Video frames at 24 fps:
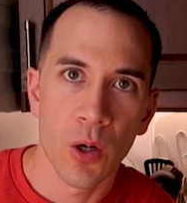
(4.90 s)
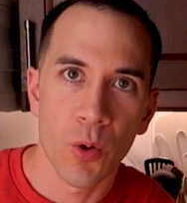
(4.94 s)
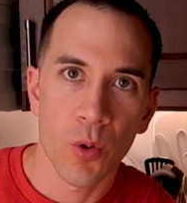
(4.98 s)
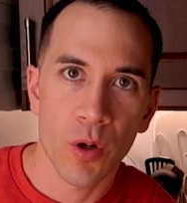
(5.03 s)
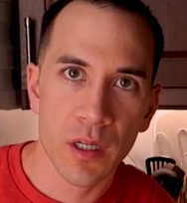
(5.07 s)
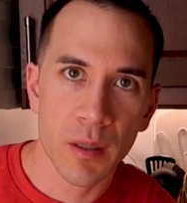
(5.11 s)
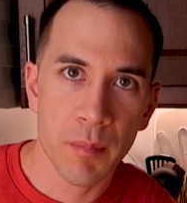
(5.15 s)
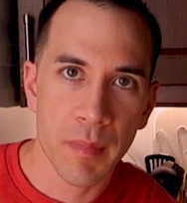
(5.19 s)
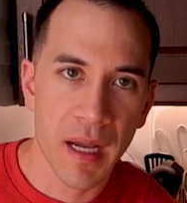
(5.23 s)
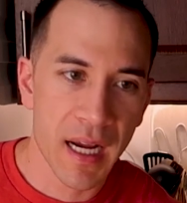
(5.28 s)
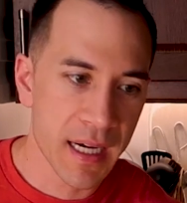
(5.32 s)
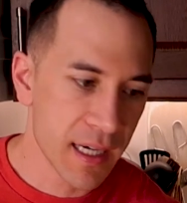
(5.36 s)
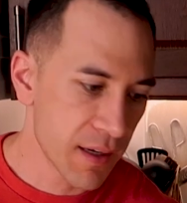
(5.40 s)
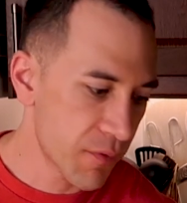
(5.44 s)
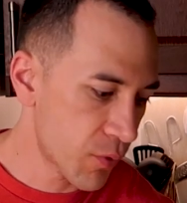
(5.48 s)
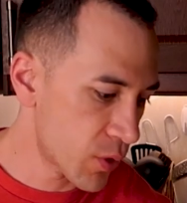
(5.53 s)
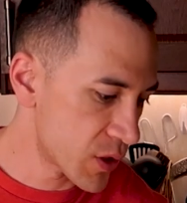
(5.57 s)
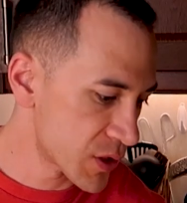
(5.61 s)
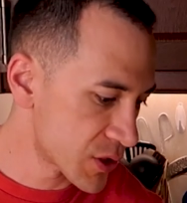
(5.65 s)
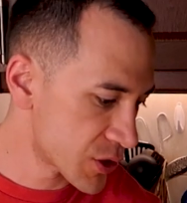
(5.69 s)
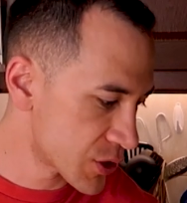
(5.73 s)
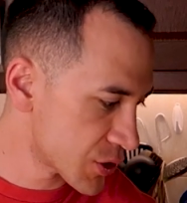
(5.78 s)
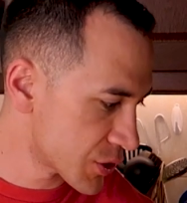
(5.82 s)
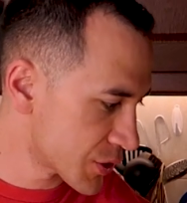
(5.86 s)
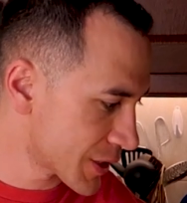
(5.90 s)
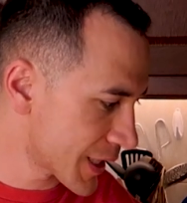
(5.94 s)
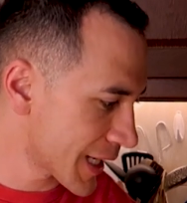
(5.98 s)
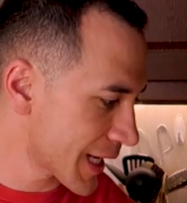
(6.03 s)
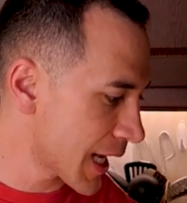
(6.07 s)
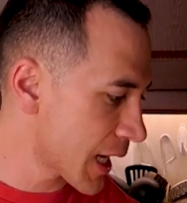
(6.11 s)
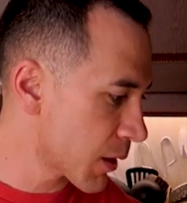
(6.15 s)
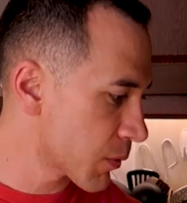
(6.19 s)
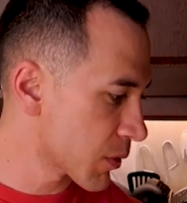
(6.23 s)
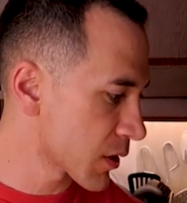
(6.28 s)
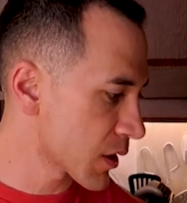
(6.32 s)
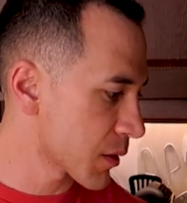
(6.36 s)
Welcome back, everyone. So
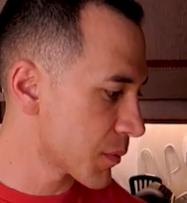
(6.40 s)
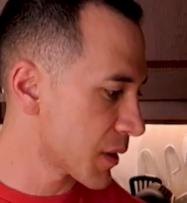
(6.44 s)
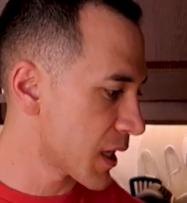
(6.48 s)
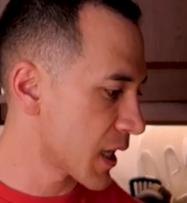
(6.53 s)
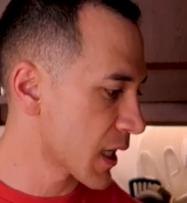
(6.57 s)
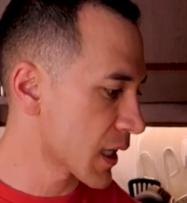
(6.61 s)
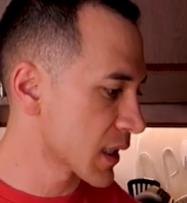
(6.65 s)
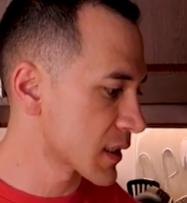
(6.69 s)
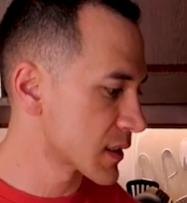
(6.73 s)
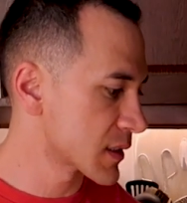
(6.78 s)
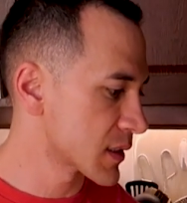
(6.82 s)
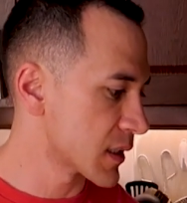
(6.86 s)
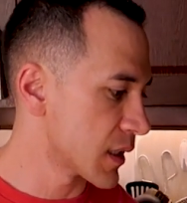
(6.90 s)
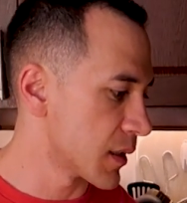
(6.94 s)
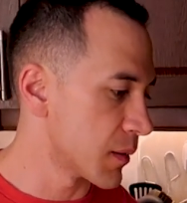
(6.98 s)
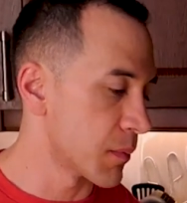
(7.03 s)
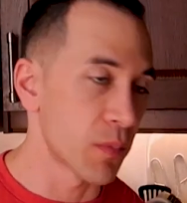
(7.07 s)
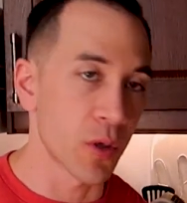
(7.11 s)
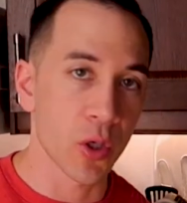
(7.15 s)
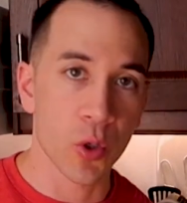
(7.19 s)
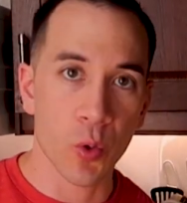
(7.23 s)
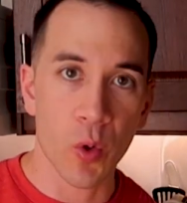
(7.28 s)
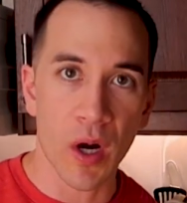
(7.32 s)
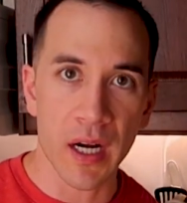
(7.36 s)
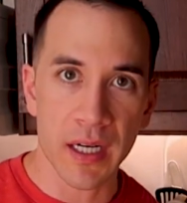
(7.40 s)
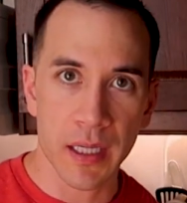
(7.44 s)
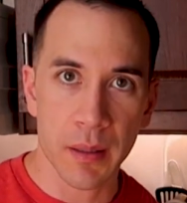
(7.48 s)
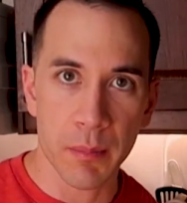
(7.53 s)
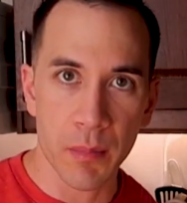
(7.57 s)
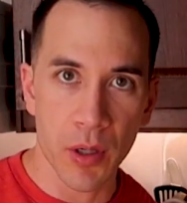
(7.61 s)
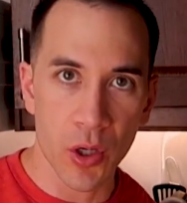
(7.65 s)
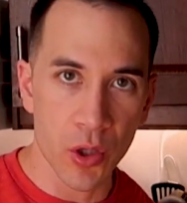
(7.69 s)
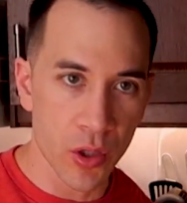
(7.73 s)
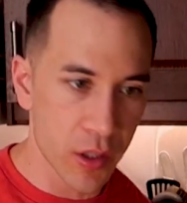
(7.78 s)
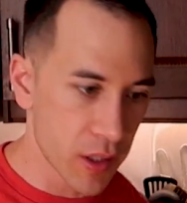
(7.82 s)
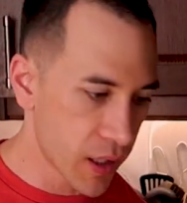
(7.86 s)
today we're gonna make some
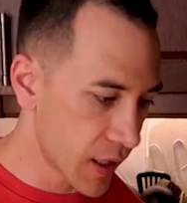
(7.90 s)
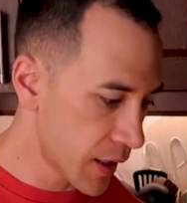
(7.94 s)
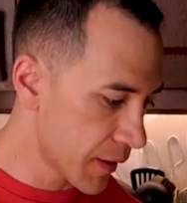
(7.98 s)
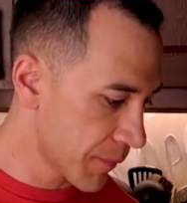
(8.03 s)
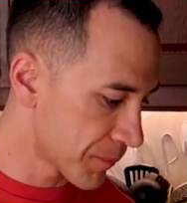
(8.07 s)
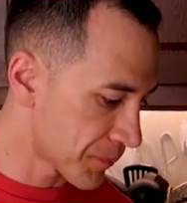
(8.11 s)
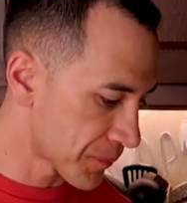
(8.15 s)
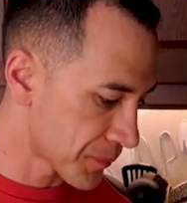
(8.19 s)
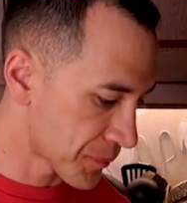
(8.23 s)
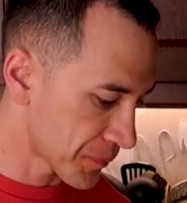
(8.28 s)
guacamole,